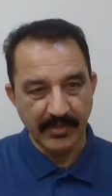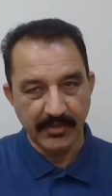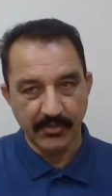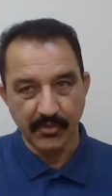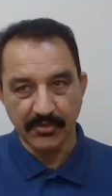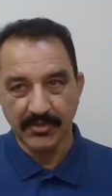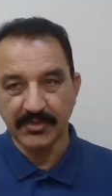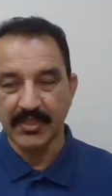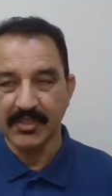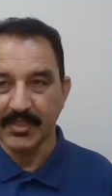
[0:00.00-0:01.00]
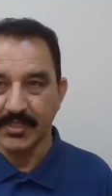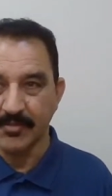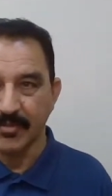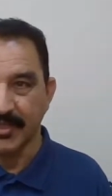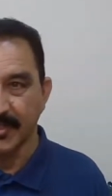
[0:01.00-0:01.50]
resources in
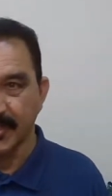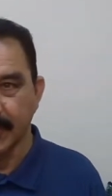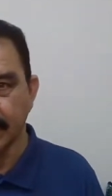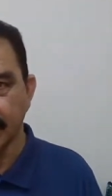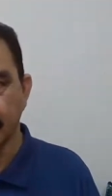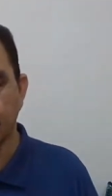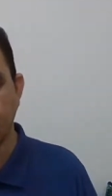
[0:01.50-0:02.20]
catchment areas.